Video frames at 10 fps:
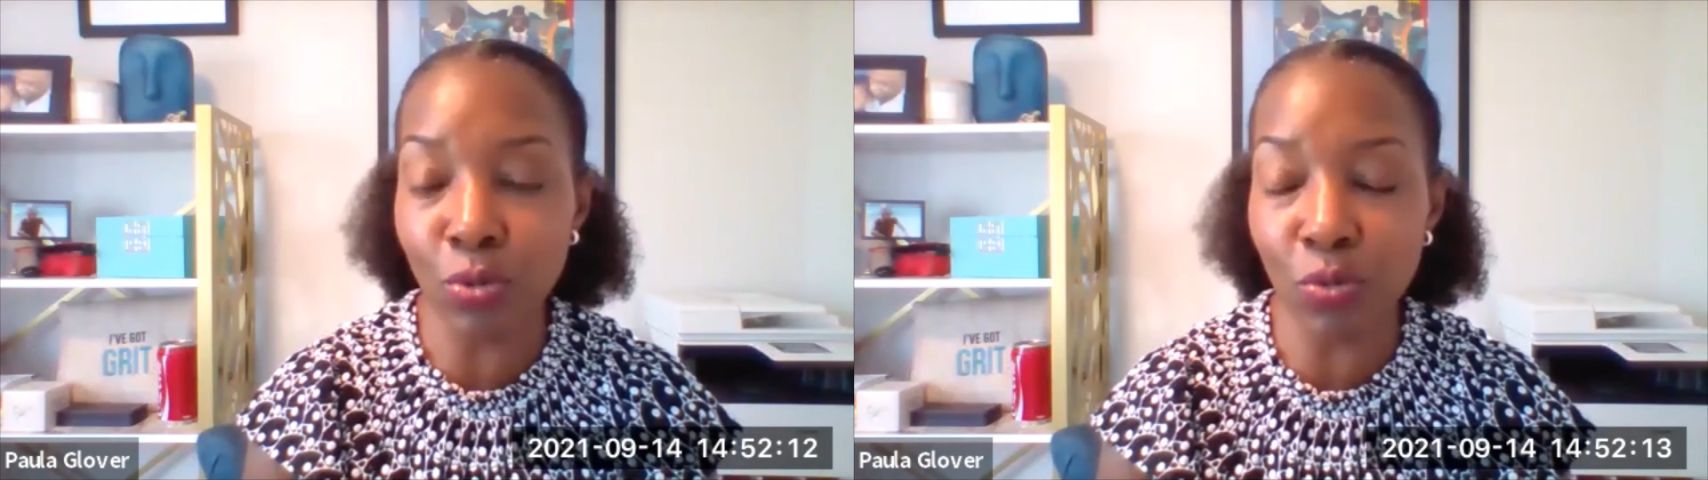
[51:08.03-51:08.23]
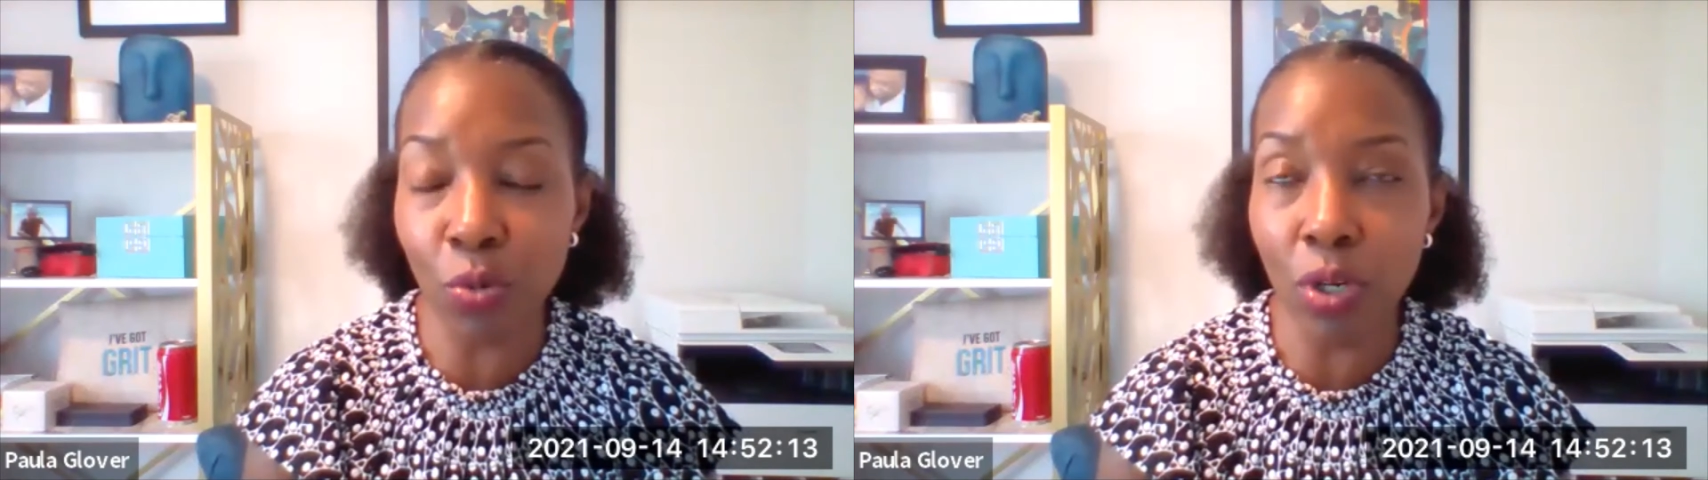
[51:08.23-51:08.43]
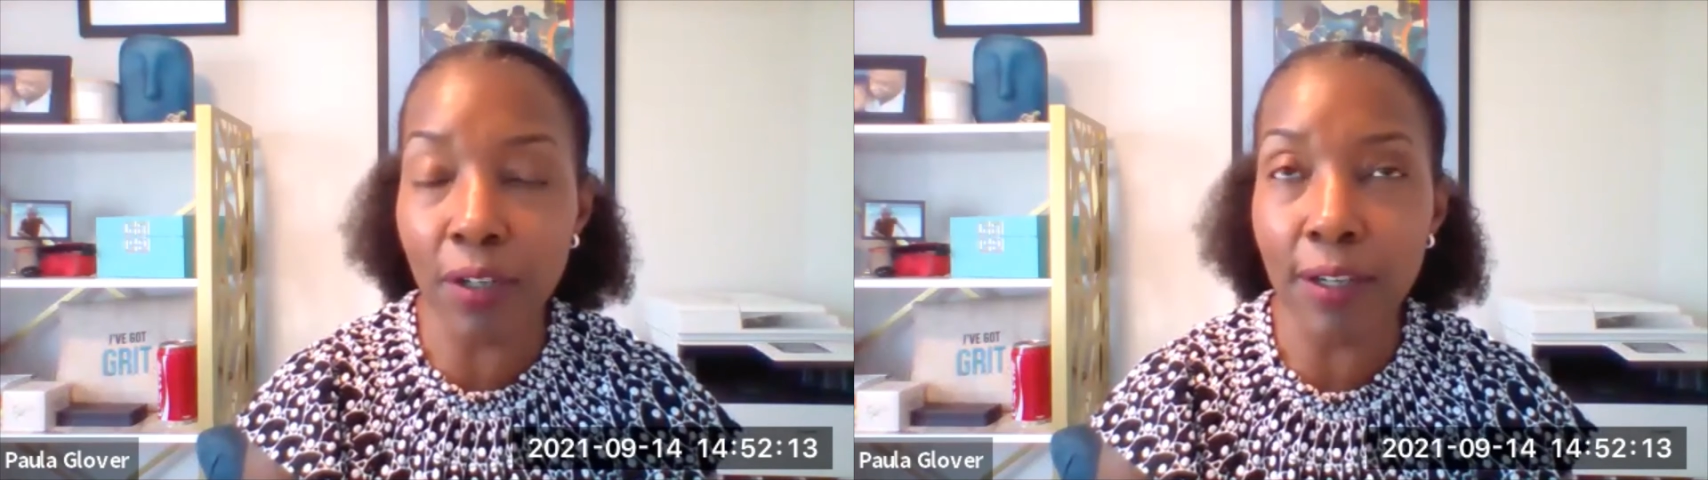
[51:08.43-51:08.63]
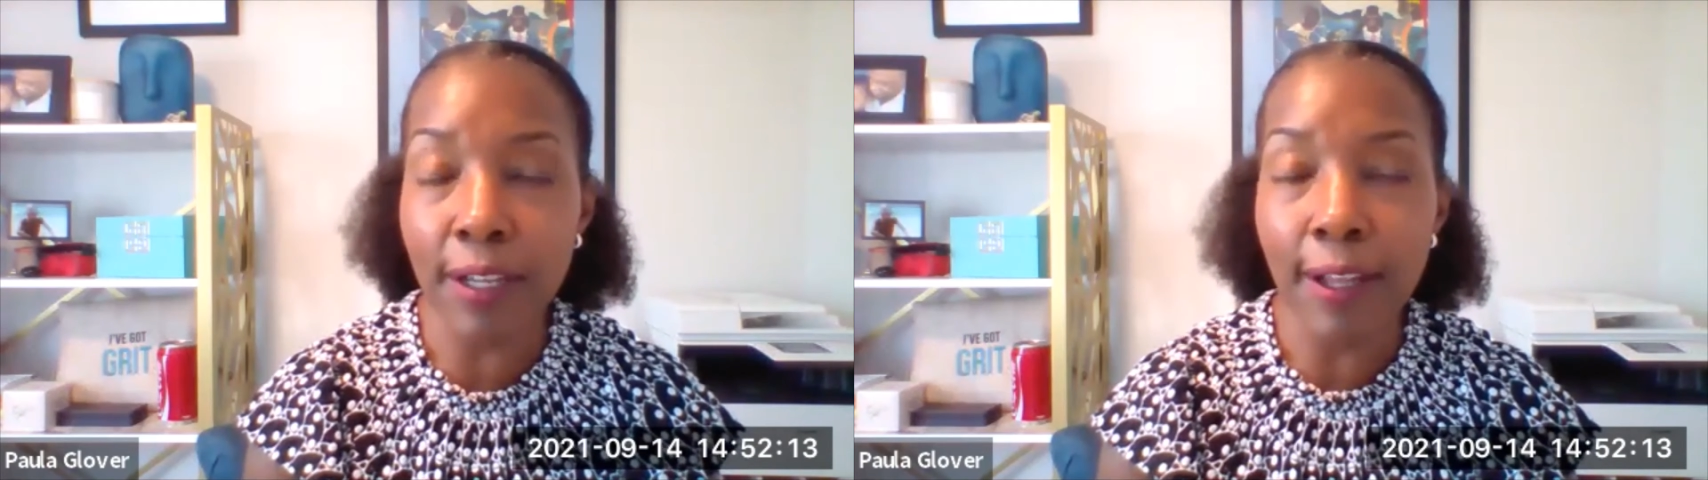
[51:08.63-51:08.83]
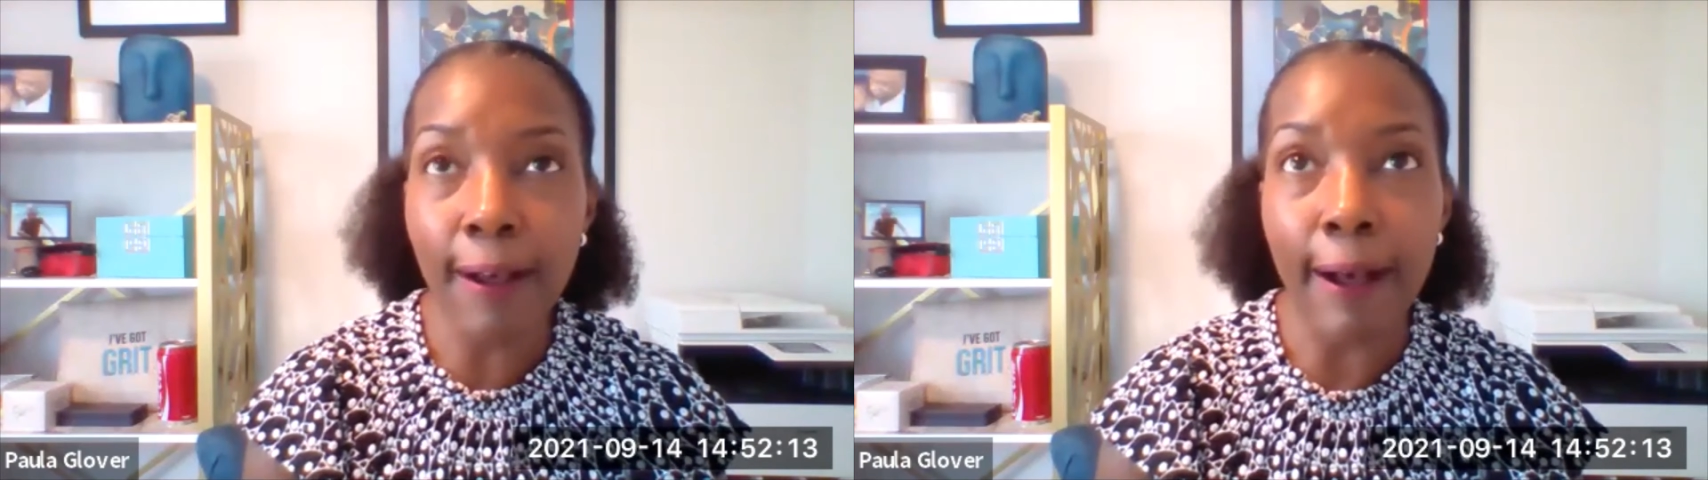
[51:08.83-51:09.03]
for.
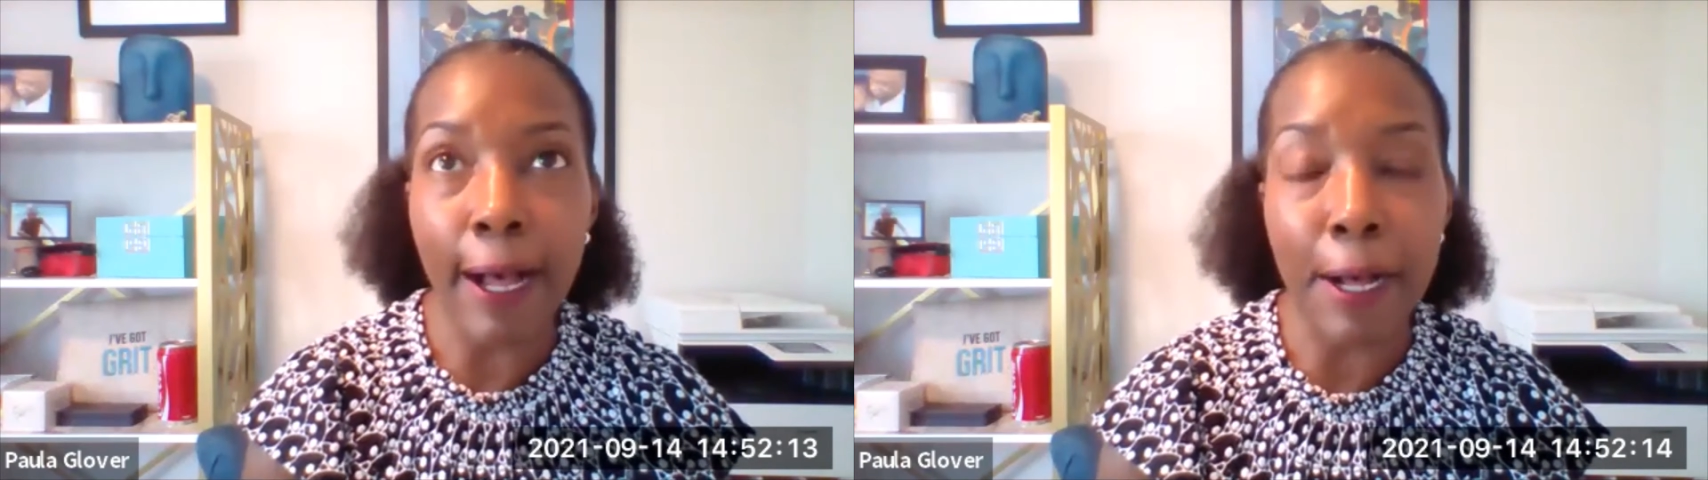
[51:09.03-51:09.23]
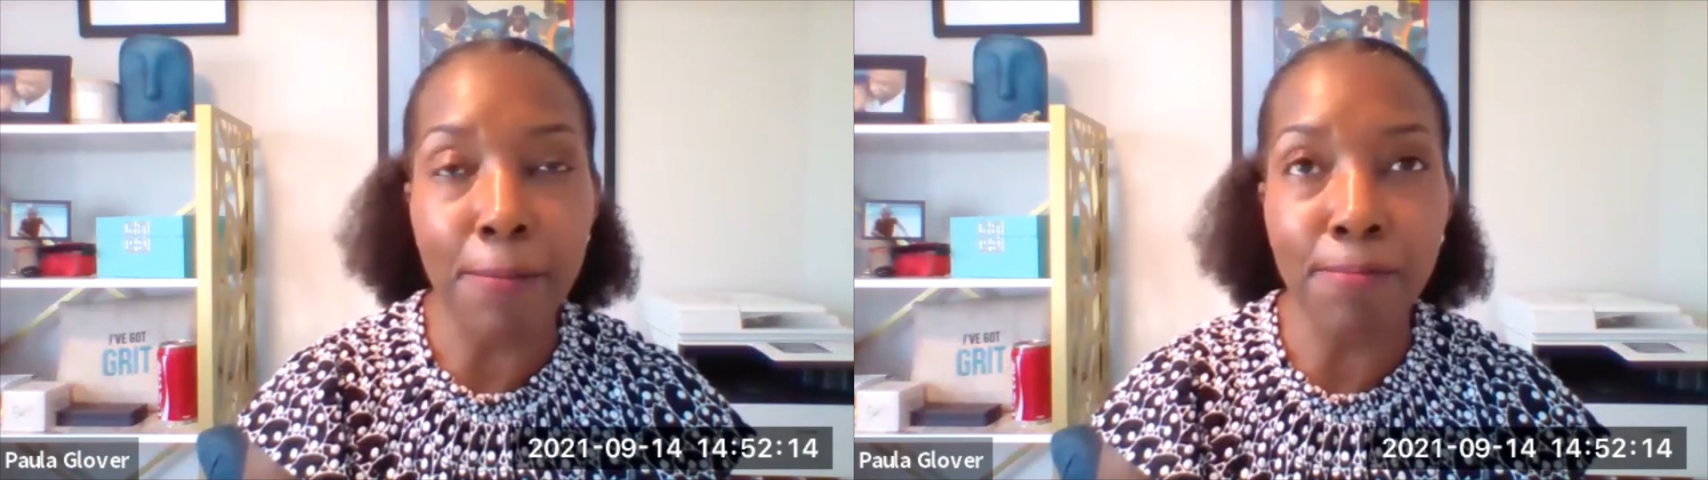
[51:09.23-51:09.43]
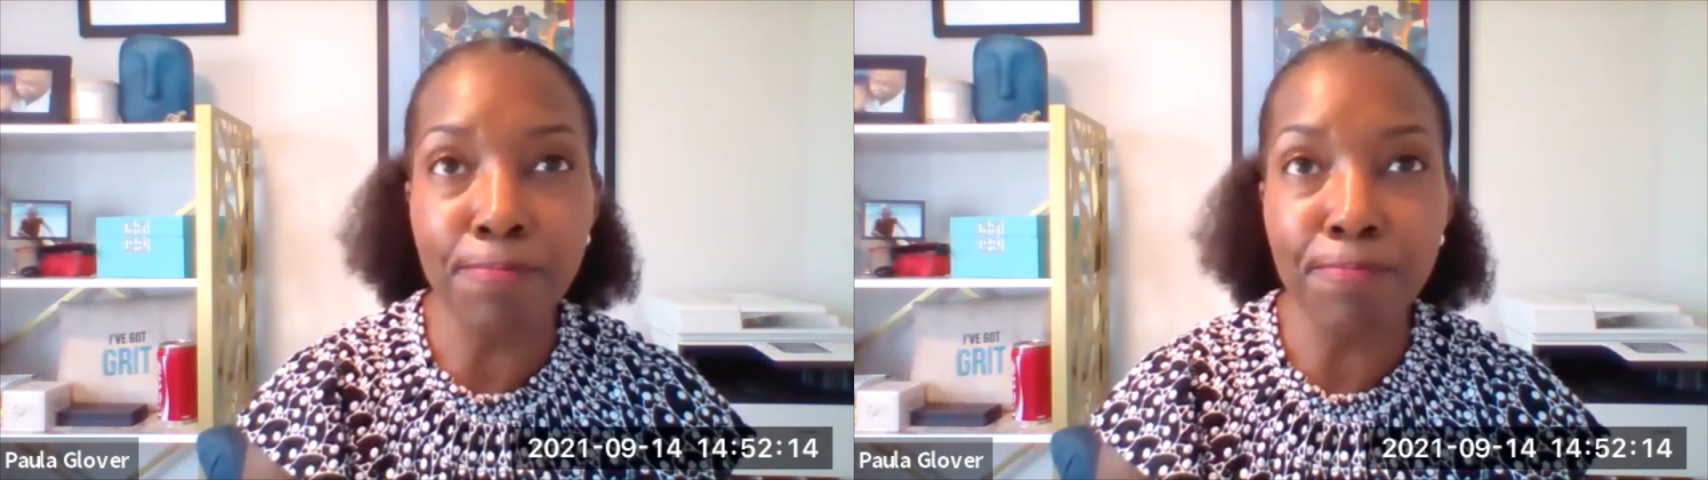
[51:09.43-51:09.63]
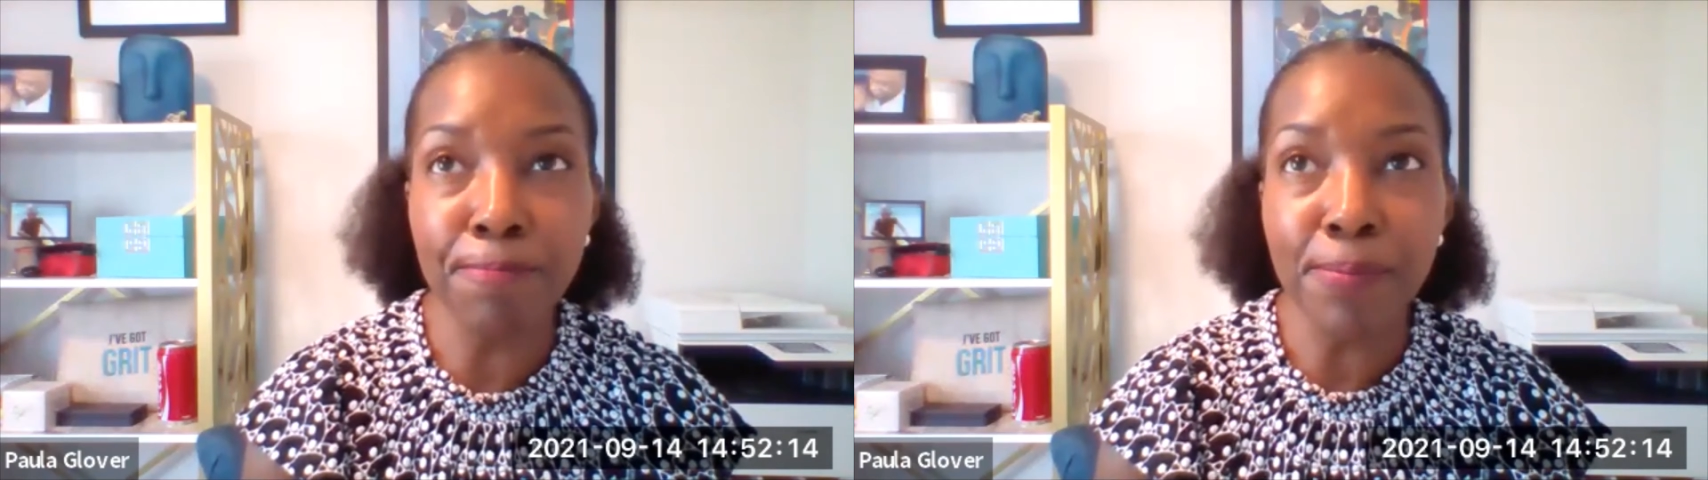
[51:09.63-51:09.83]
Um,